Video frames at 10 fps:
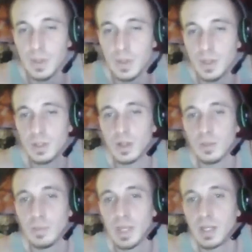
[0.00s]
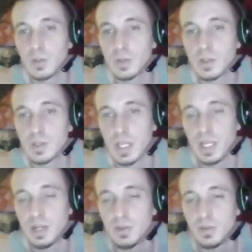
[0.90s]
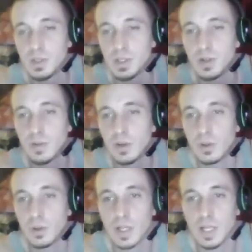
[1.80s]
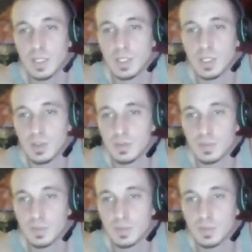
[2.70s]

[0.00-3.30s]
to unlock many doors in the inner philosophical conceptions